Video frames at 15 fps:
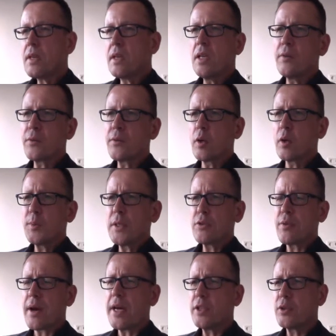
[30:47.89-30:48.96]
And of course, we
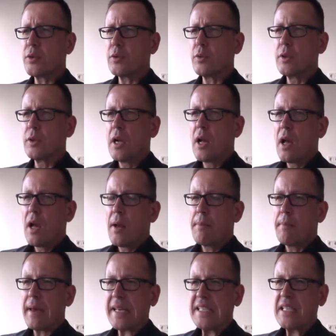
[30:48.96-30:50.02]
try to
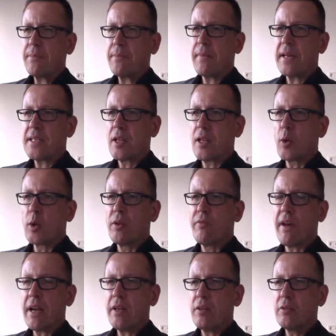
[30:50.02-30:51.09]
maximize local
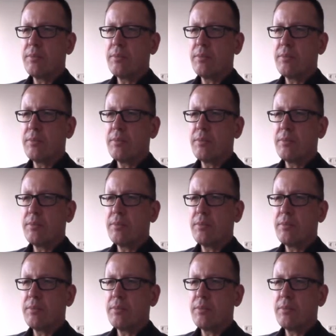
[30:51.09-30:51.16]
value,